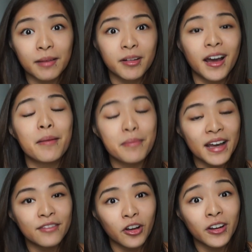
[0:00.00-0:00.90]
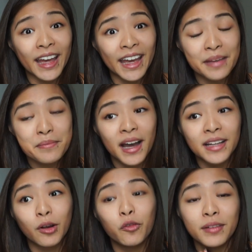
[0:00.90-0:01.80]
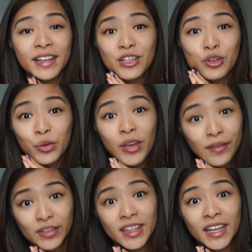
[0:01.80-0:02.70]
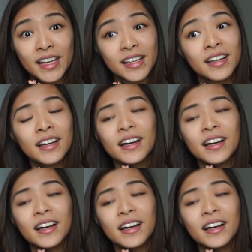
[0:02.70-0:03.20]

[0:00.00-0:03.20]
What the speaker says: I'm gonna up my vlog game and hopefully show you everything.